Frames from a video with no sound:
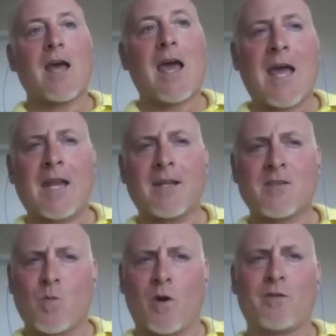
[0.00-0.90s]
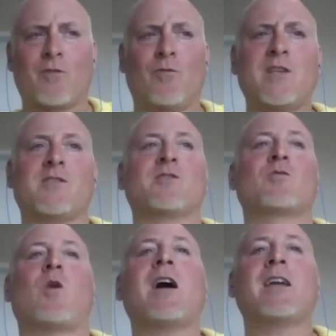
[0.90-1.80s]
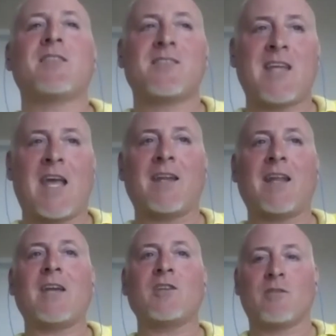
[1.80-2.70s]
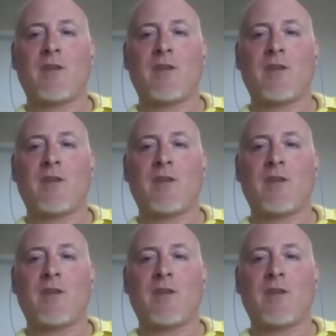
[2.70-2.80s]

And it's one of the reasons why in this day and age of